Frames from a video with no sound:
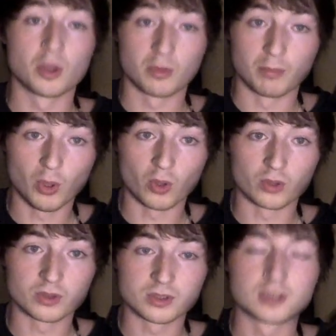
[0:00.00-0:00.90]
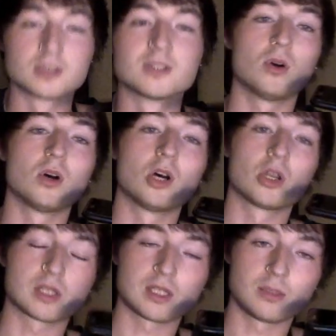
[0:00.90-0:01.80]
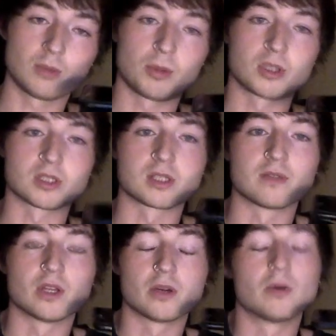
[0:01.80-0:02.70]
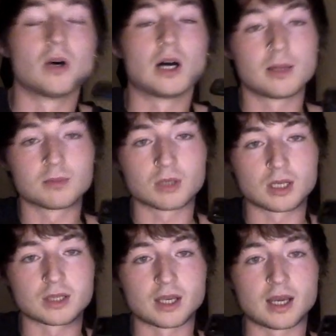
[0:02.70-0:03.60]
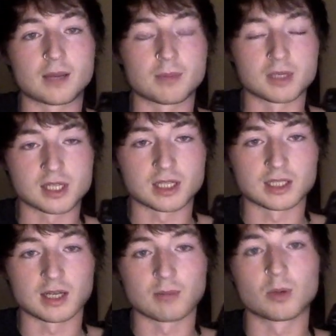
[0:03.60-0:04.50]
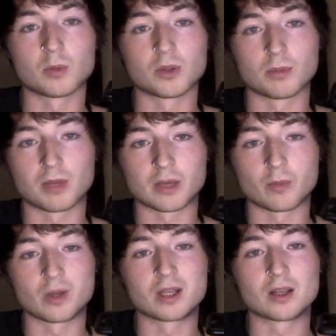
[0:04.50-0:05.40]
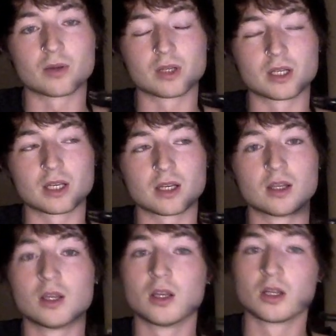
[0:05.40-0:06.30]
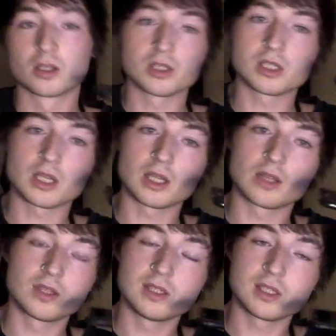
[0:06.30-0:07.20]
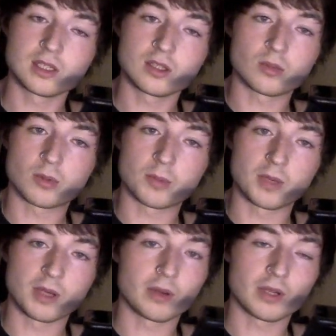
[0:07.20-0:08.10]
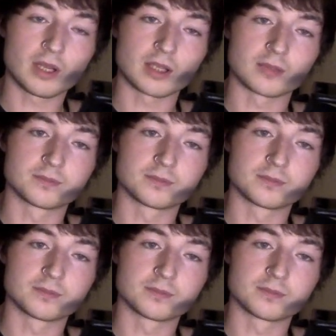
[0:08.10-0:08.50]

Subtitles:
But on a slightly more positive note, I am glad that I had my side camera with the black and white loaded in, because these ended up coming out okay.